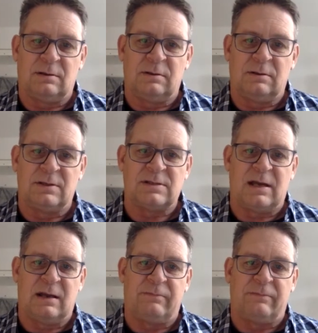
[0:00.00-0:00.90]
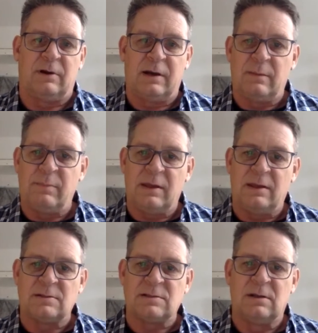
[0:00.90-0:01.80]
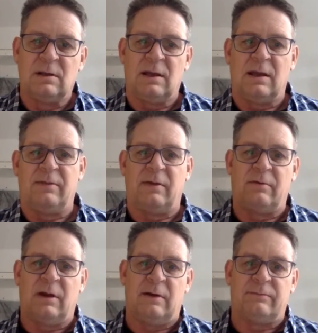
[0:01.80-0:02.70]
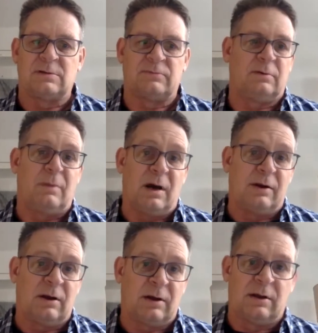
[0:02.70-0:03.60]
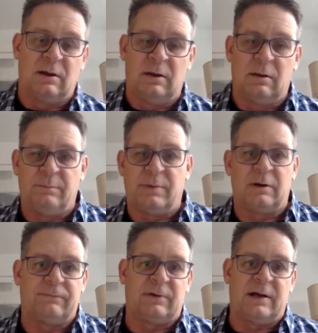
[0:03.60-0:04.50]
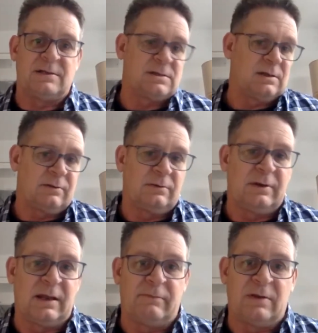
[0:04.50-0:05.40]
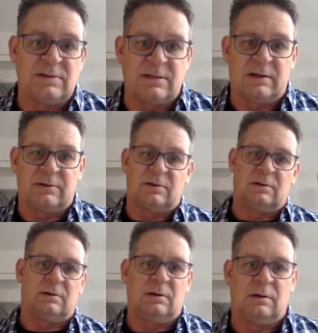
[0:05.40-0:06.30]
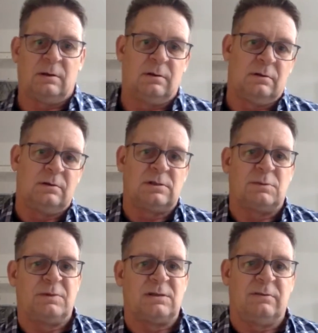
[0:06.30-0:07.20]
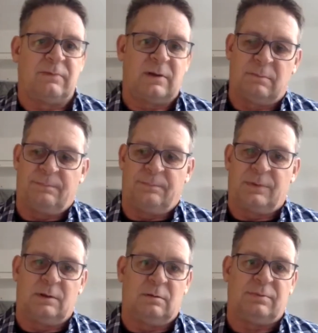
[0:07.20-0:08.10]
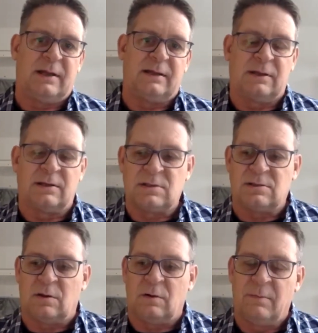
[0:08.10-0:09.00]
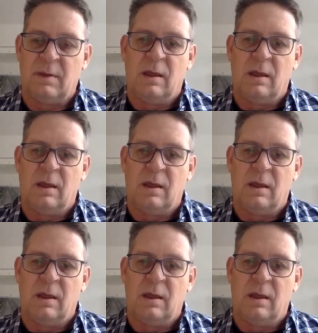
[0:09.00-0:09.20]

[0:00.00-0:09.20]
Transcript: designed for honeybees, and the other half is for monarch butterflies and other native insect specific plantings. So